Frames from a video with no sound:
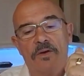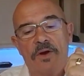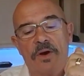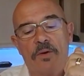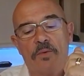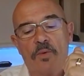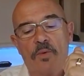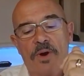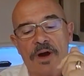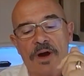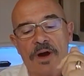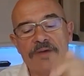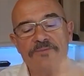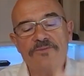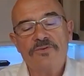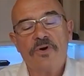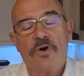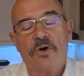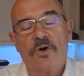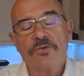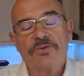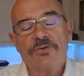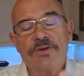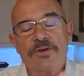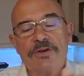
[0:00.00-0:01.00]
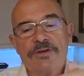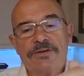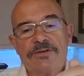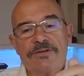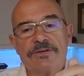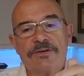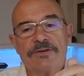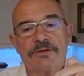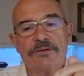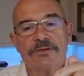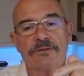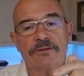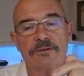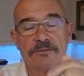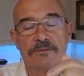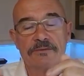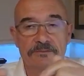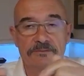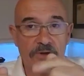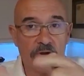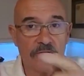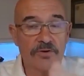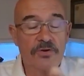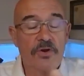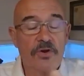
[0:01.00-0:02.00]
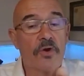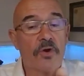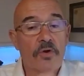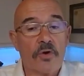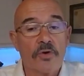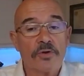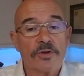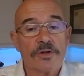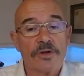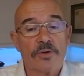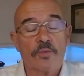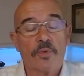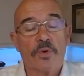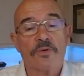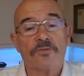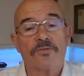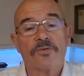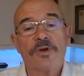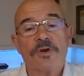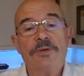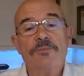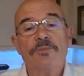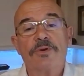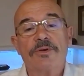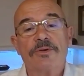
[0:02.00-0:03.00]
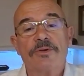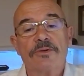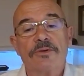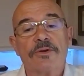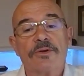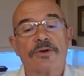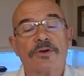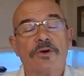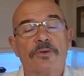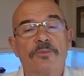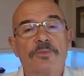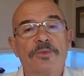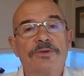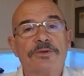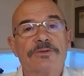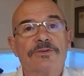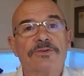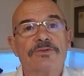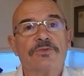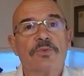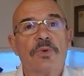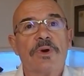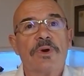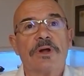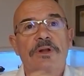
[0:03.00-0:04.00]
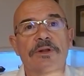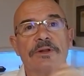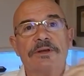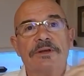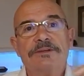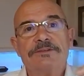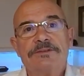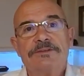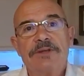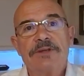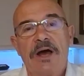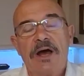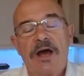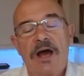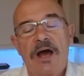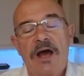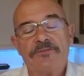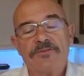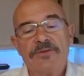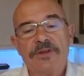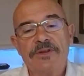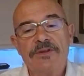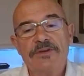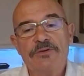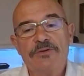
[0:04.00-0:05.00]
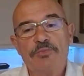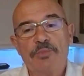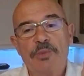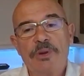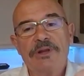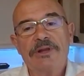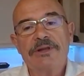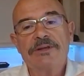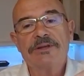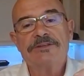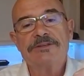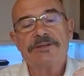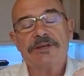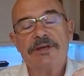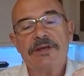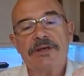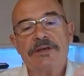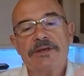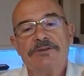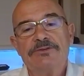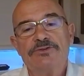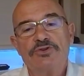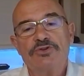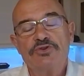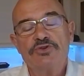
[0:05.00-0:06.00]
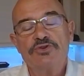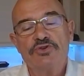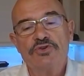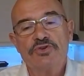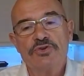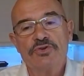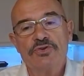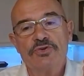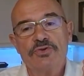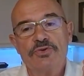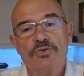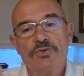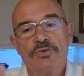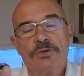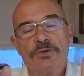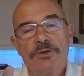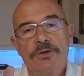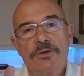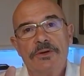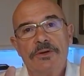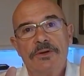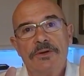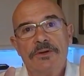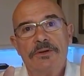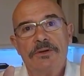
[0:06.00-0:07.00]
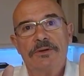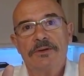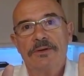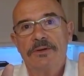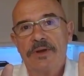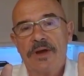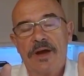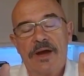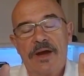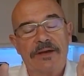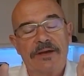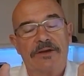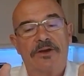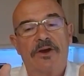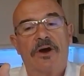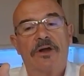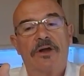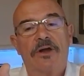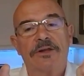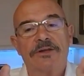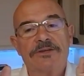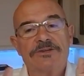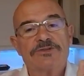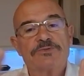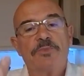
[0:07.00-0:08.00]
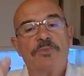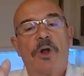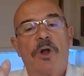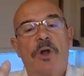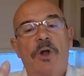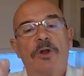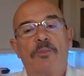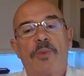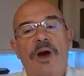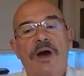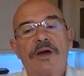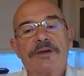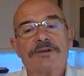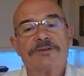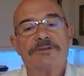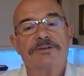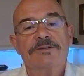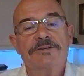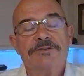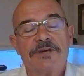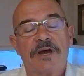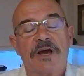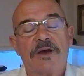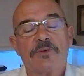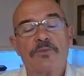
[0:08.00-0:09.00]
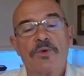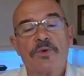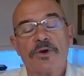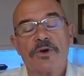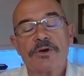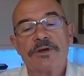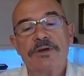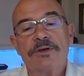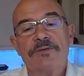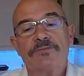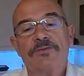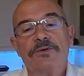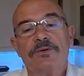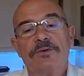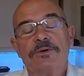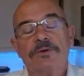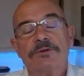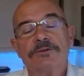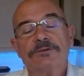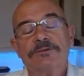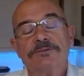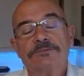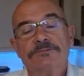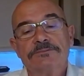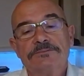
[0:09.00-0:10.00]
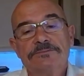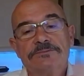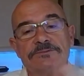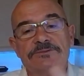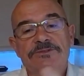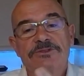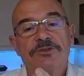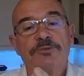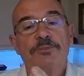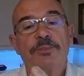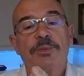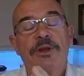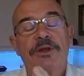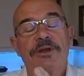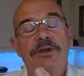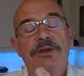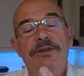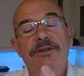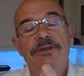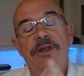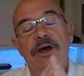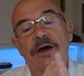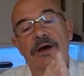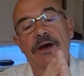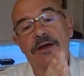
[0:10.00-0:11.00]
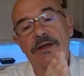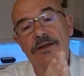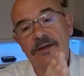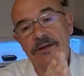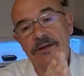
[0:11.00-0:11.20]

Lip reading: What I noticed, not only at Wolverine, but at other companies as well, is having the ability to do, I'd call it small batch design work, if you will, splitting that